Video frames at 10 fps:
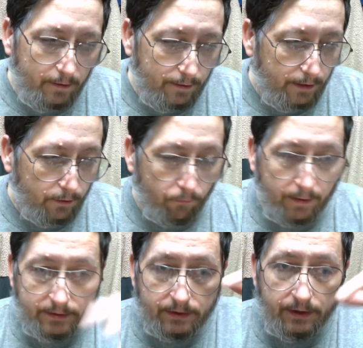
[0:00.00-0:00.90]
You know,
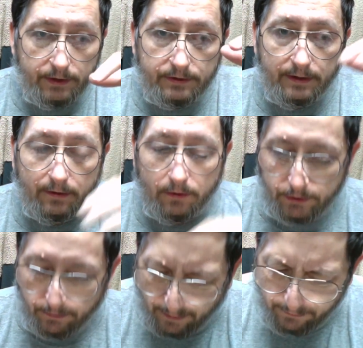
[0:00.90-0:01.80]
things that just sit on a
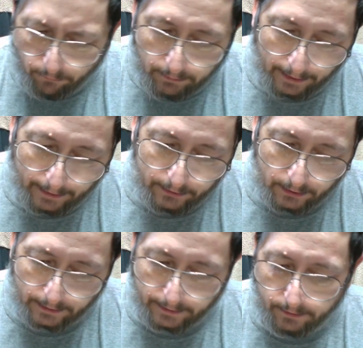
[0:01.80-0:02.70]
shelf. I do
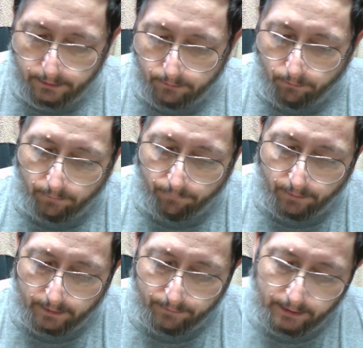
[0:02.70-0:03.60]
occasionally, just for the
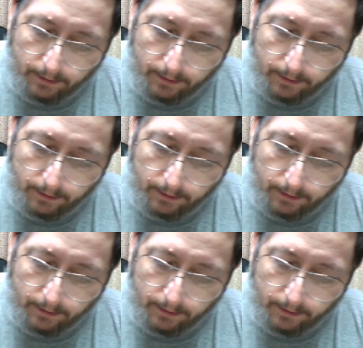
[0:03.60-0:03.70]
fun of it.